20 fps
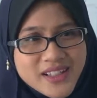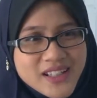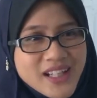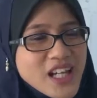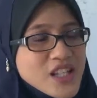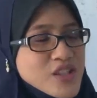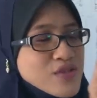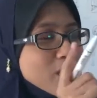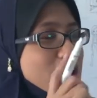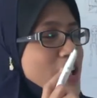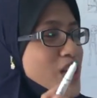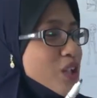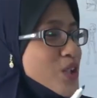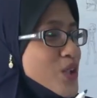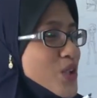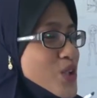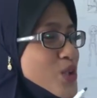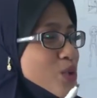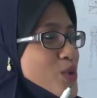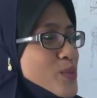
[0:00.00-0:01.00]
Yes, very
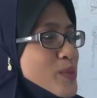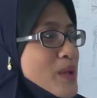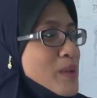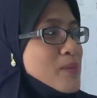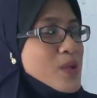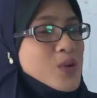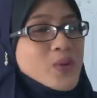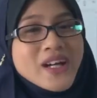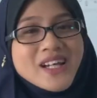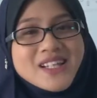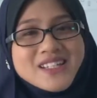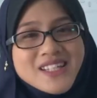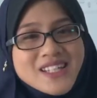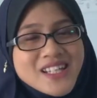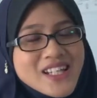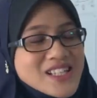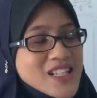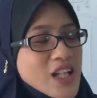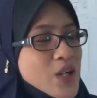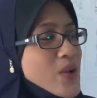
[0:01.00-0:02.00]
good. You remember what I said
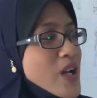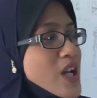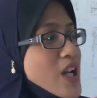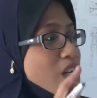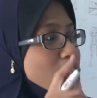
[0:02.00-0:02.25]
just now.